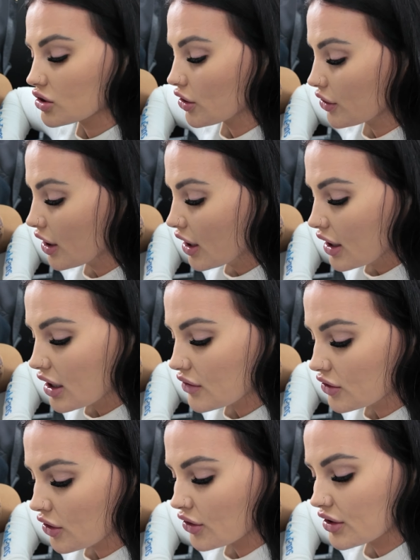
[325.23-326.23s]
So
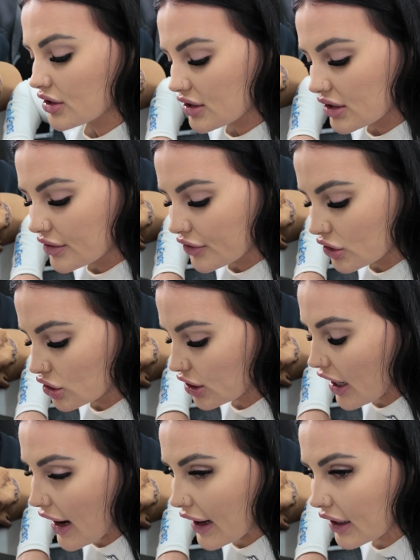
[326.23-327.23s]
even though this is a different
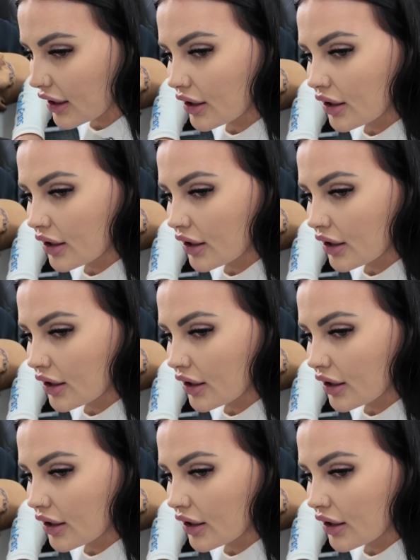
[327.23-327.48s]
track,